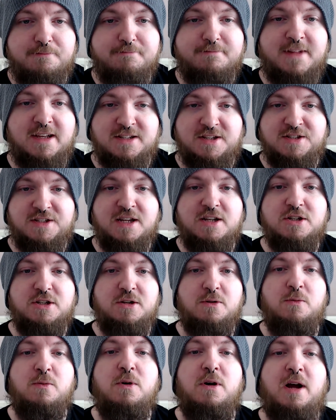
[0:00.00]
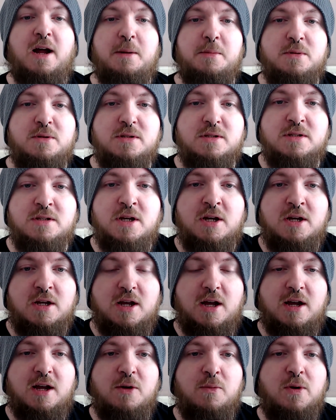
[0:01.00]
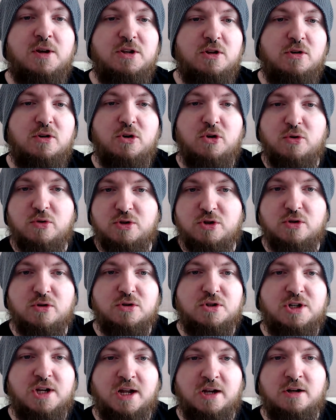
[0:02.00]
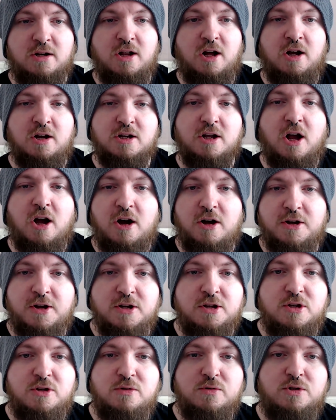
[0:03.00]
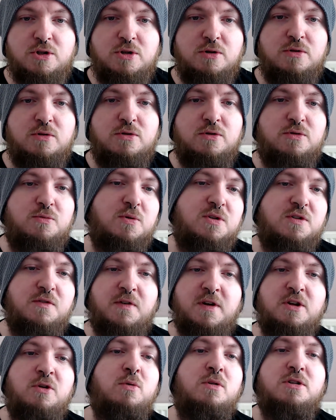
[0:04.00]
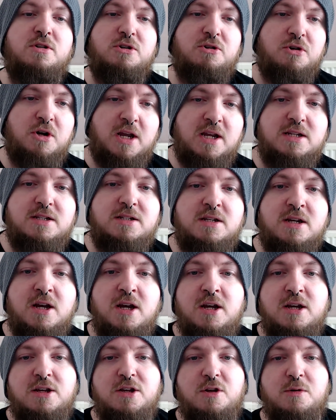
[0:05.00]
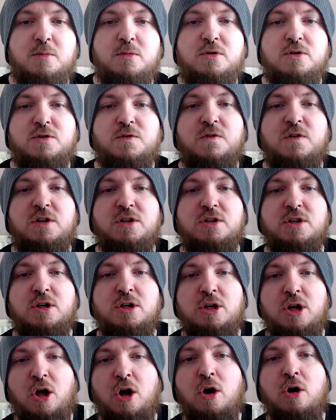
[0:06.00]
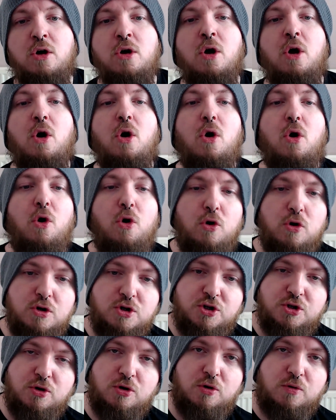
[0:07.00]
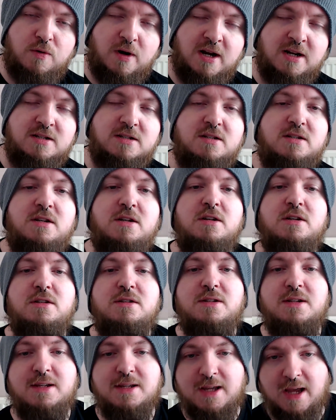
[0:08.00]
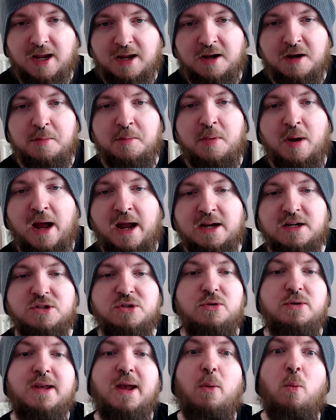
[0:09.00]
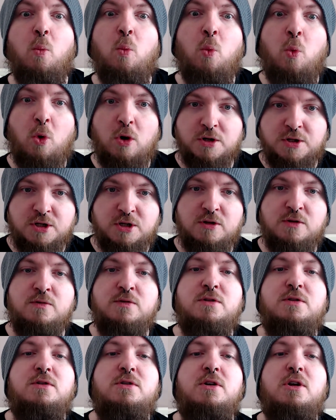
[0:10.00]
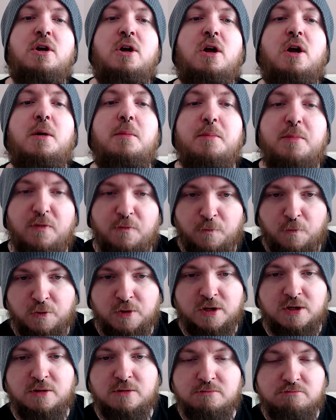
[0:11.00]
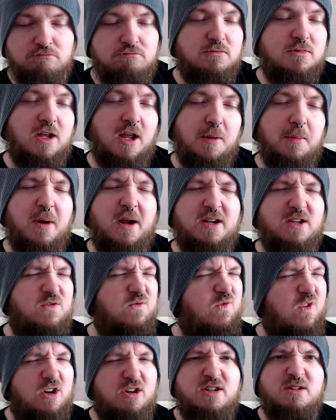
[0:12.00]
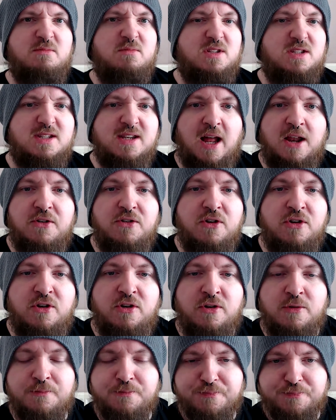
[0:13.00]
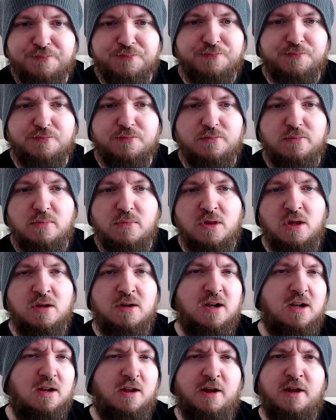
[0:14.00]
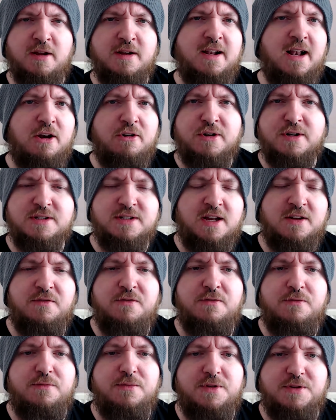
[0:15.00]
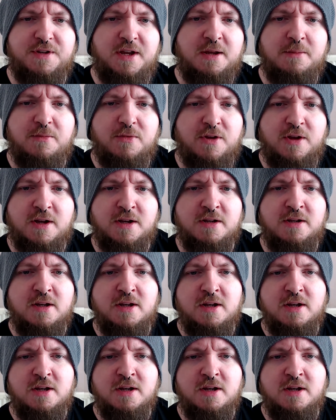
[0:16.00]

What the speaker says: That's essentially what happens. When you use your Channel Arcana, you choose which effect you want to create. You must finish a long or short rest to gain it back. So you get 1 use before you get it back. It's very standard. Clerics have the same thing.